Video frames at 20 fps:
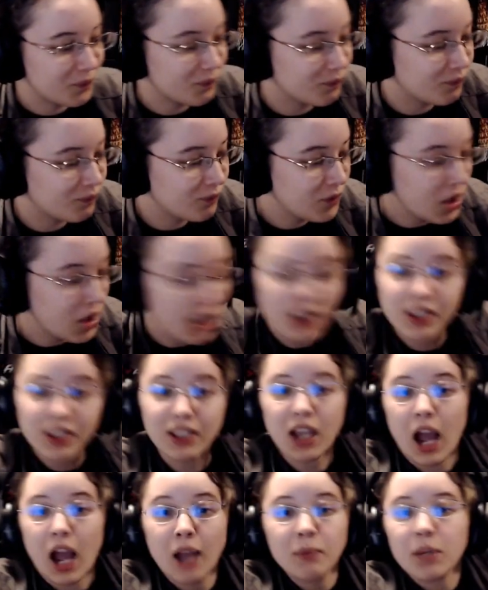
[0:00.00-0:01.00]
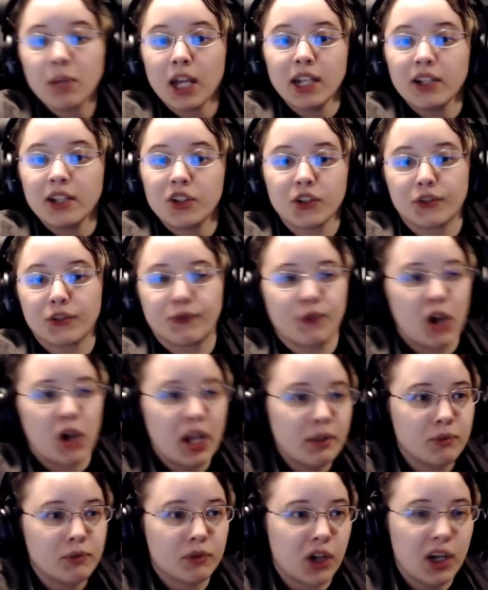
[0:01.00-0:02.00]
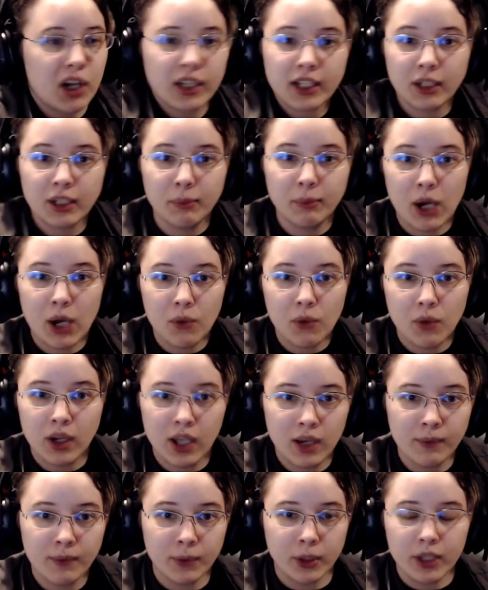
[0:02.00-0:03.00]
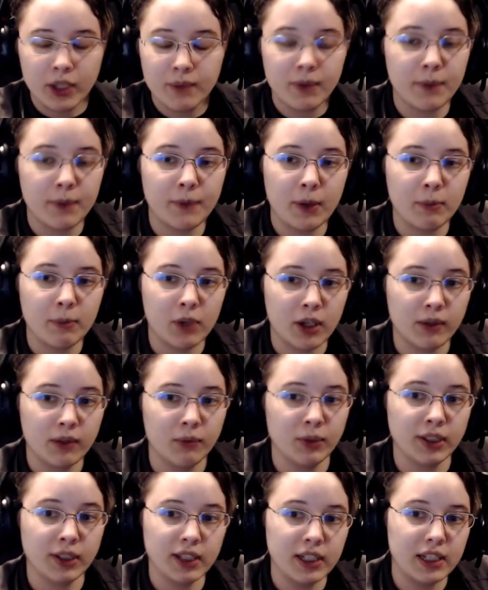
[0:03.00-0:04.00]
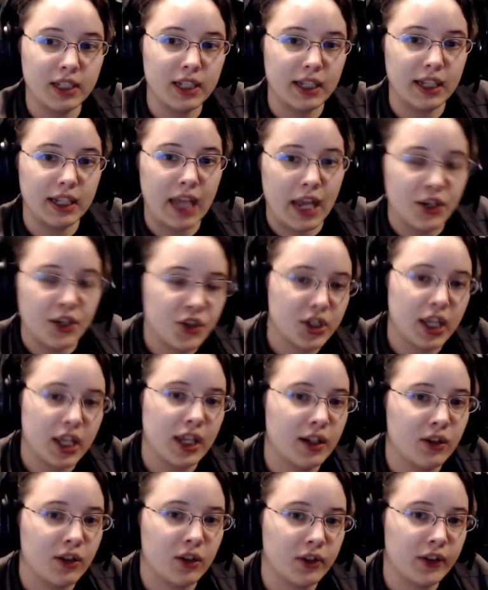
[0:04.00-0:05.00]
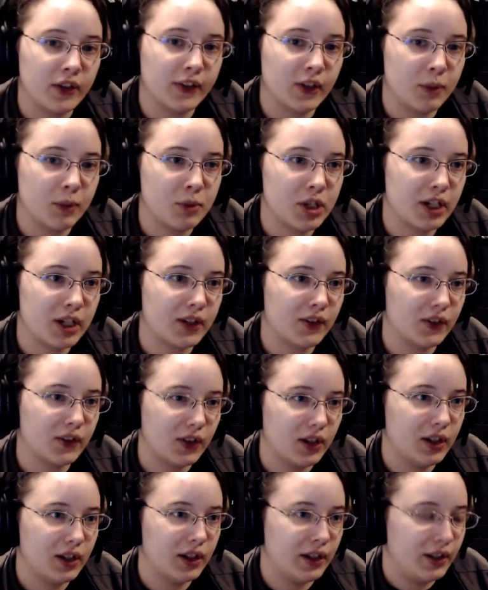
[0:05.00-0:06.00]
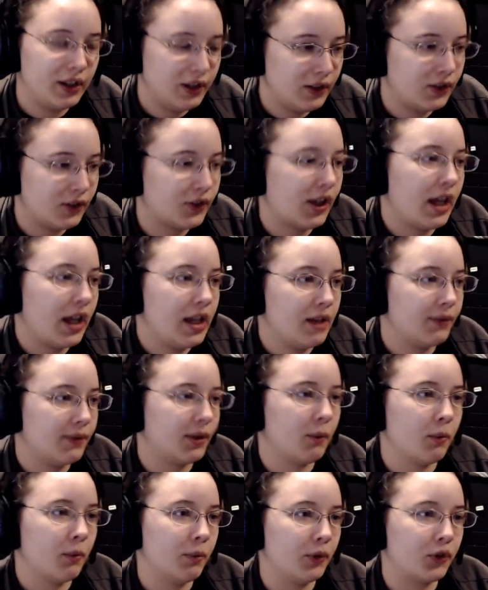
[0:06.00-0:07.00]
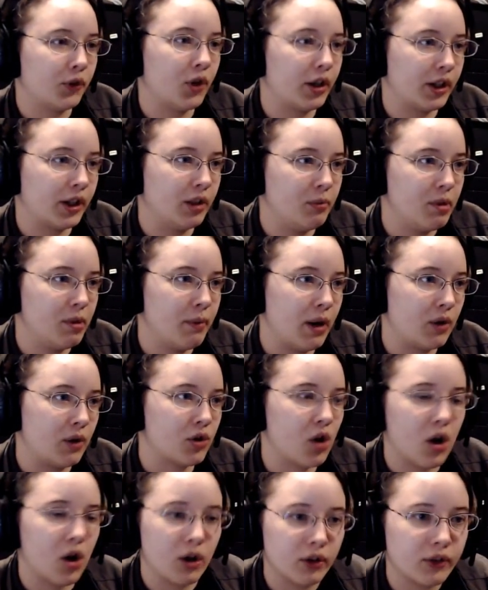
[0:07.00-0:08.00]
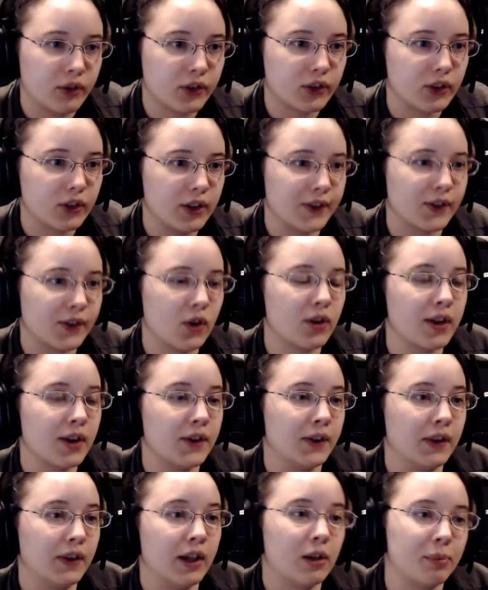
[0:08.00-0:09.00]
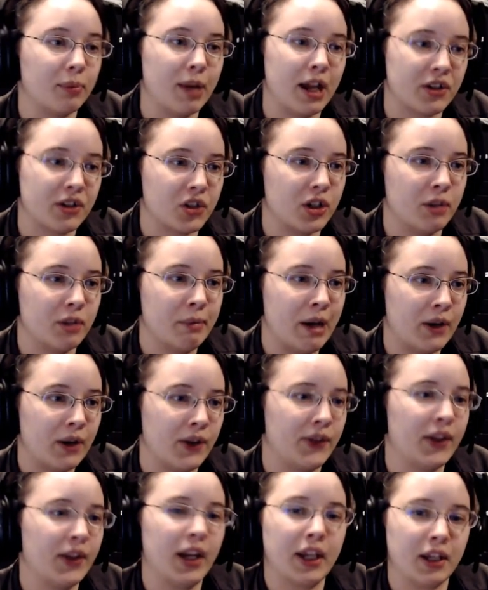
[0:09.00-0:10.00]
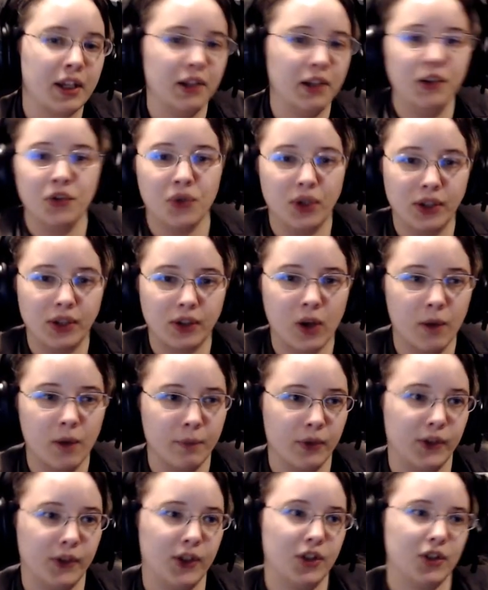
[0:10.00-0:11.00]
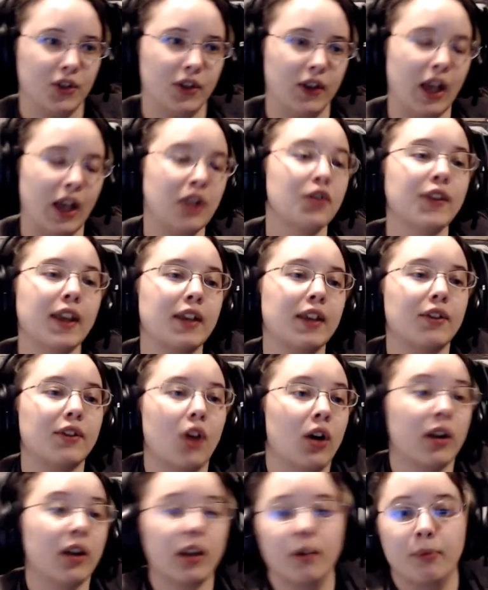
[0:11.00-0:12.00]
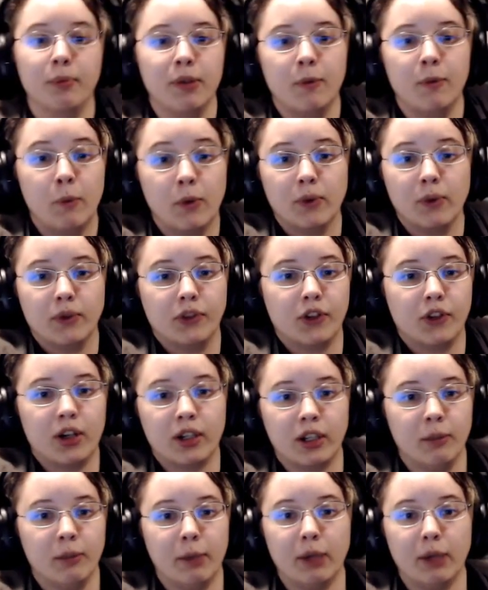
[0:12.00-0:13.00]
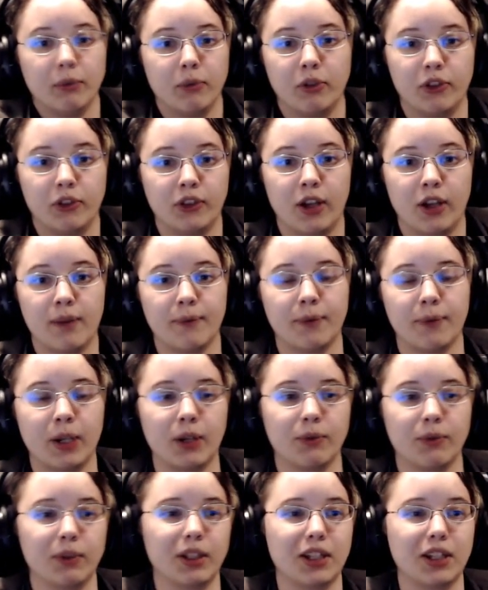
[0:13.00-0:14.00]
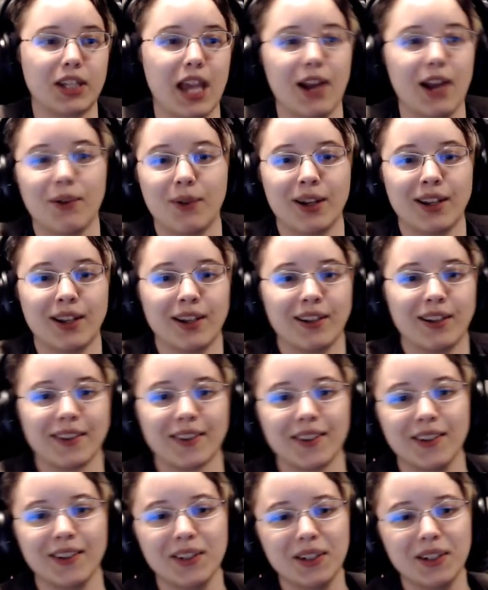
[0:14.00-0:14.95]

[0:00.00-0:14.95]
kind of just find talking about whatever, even if I'm not really educated on the subject. Say if someone was talking to me about cars, as long as they're passionate about it, then I can enjoy the conversation. I just like talking to people, talking about stuff. I don't really care what it is.